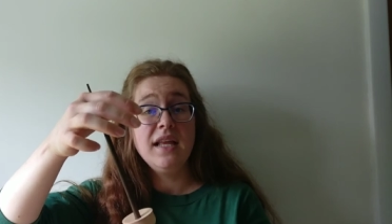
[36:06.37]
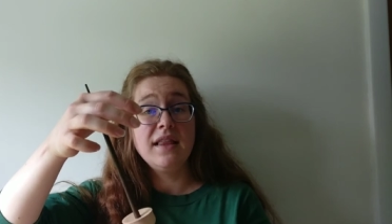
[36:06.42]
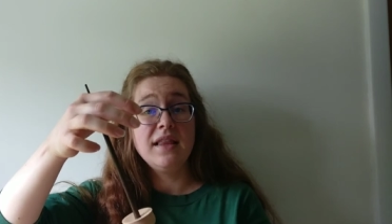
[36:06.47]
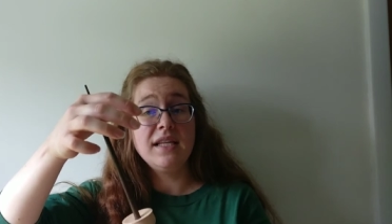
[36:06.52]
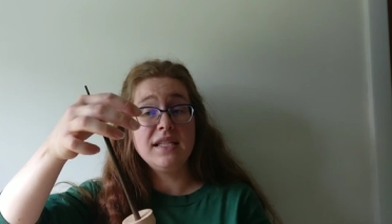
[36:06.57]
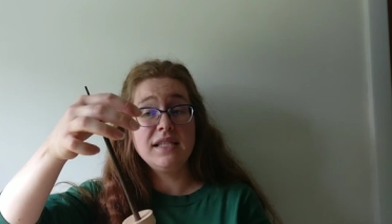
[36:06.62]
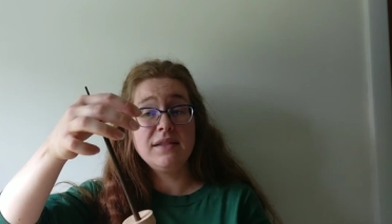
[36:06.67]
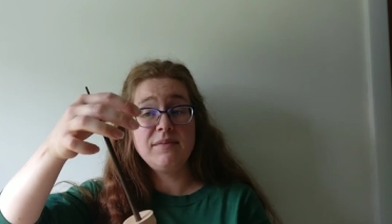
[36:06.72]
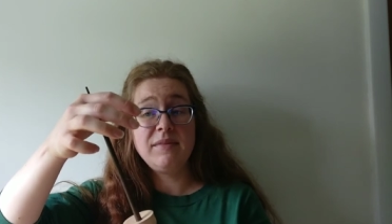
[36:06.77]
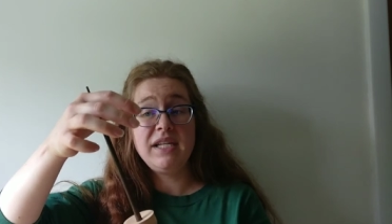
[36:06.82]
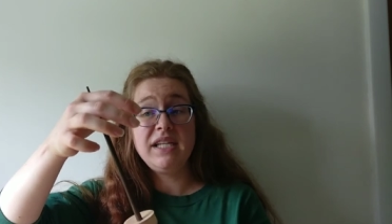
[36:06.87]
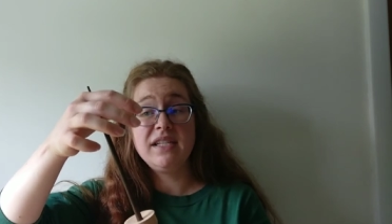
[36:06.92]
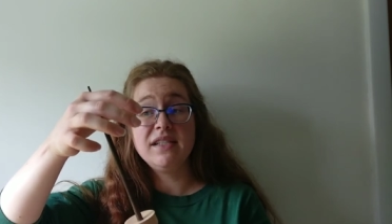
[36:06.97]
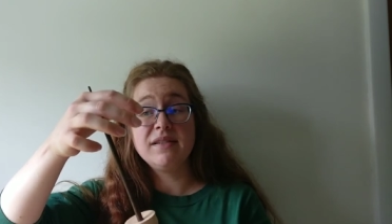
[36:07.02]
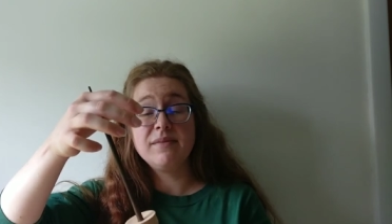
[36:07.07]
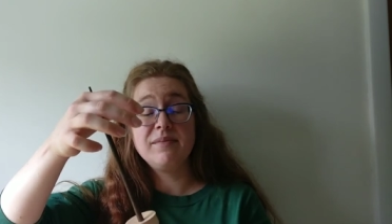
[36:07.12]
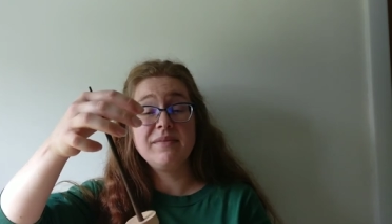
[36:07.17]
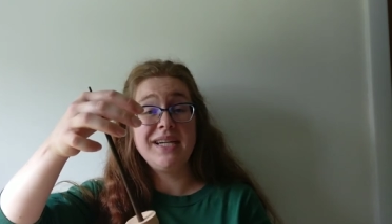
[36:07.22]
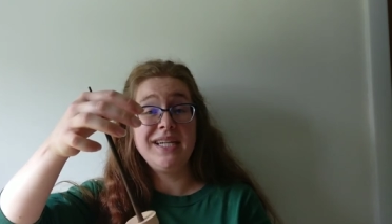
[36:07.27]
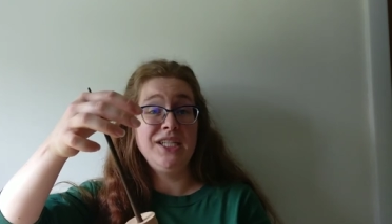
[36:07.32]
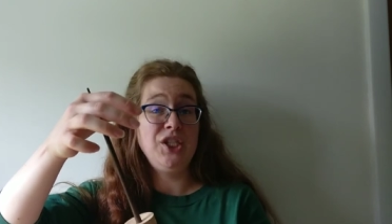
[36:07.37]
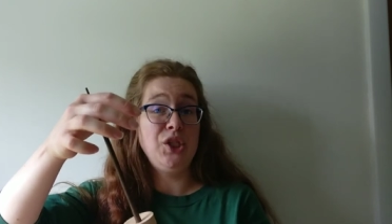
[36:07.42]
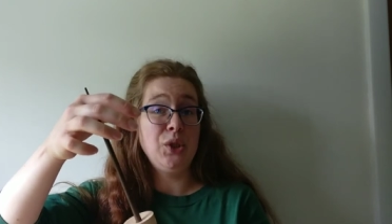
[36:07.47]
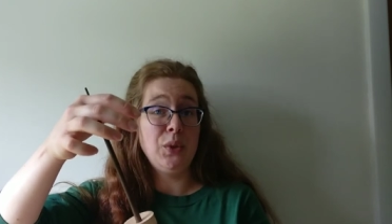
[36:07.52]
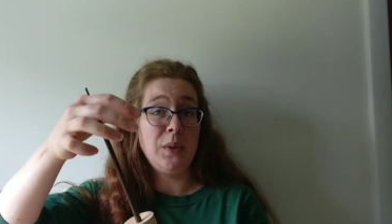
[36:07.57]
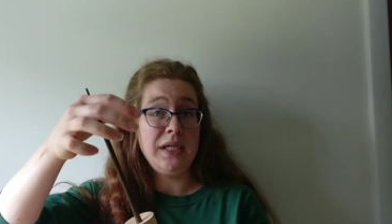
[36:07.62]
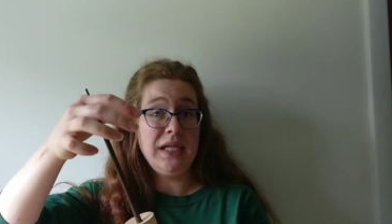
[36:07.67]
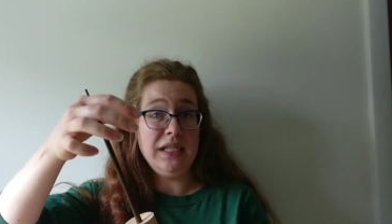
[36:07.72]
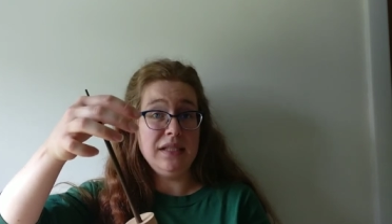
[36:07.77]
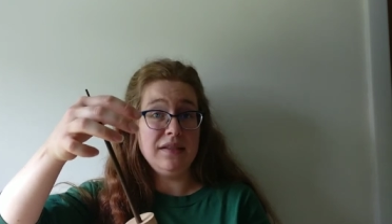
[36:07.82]
This means my
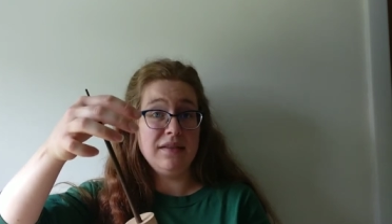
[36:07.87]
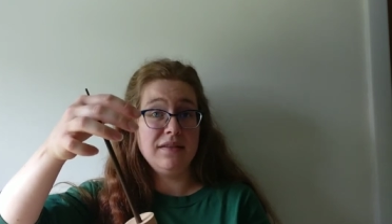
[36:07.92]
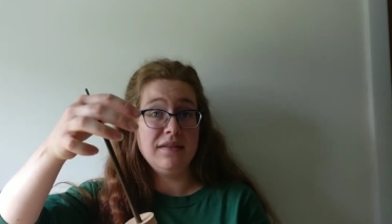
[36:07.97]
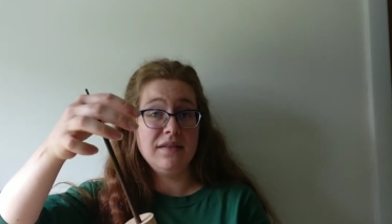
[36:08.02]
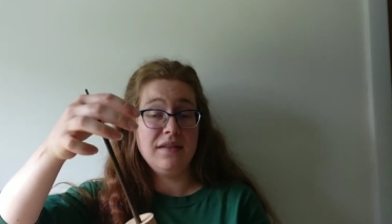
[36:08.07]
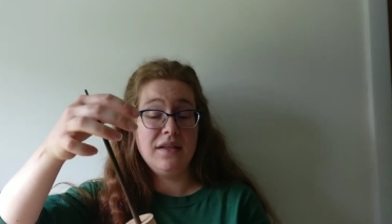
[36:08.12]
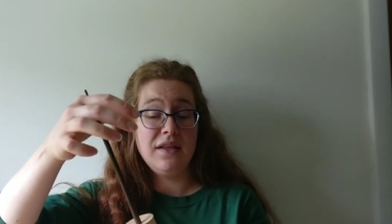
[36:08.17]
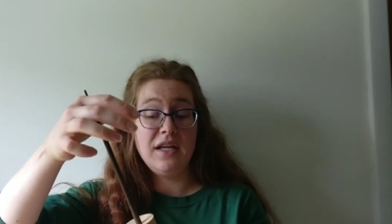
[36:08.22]
joints,